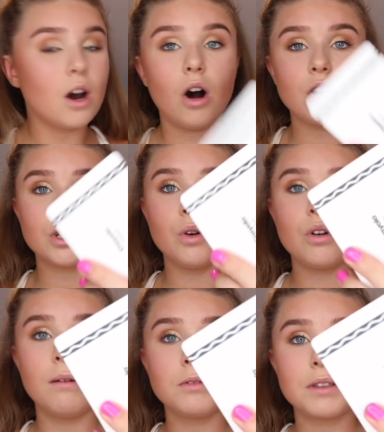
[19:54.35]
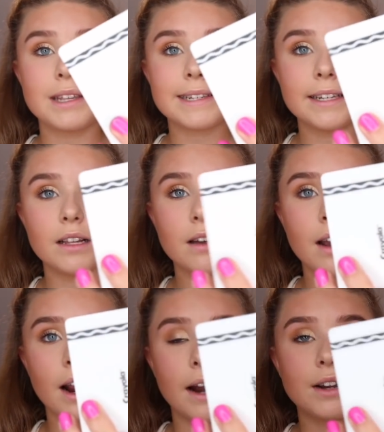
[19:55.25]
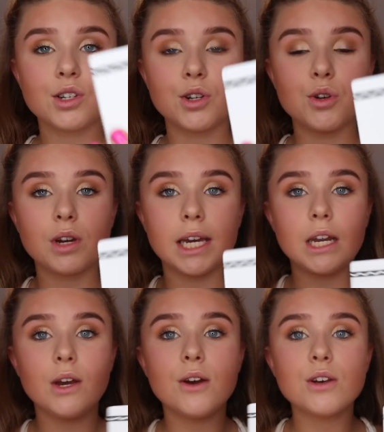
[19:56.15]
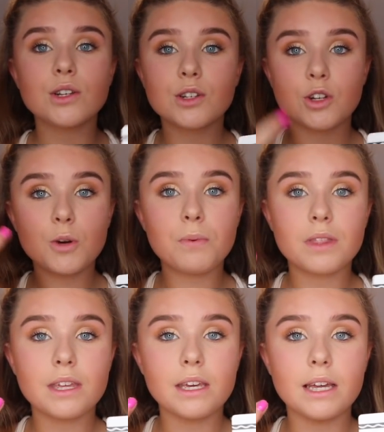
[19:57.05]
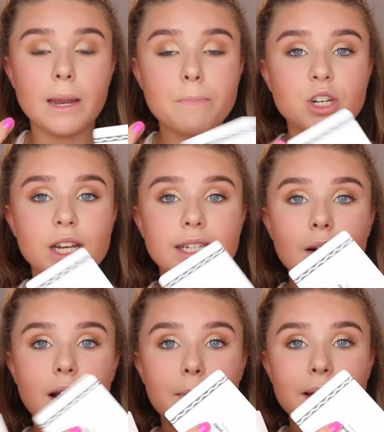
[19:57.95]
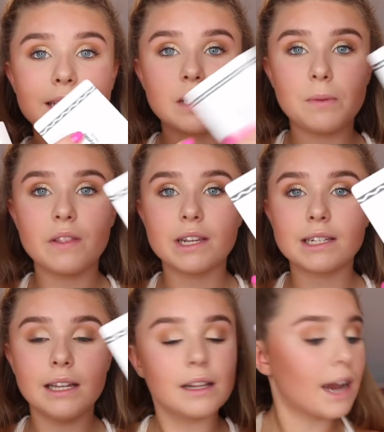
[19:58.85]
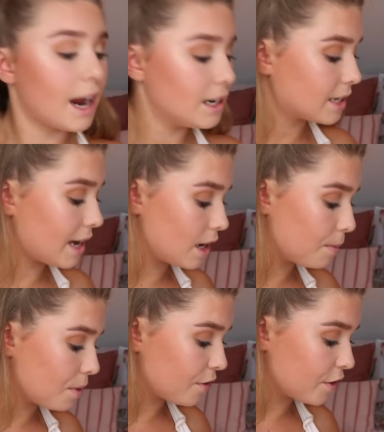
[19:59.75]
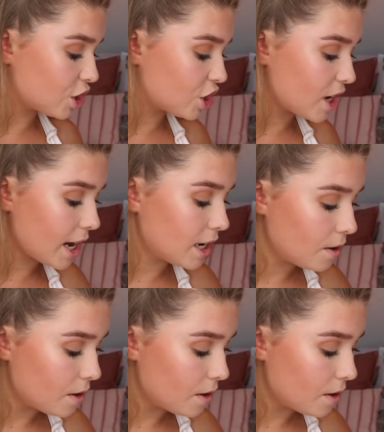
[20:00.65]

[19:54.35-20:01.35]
Also comes with this little card so you can scoop the lip shades out and mix them on this little card to get your perfect shade.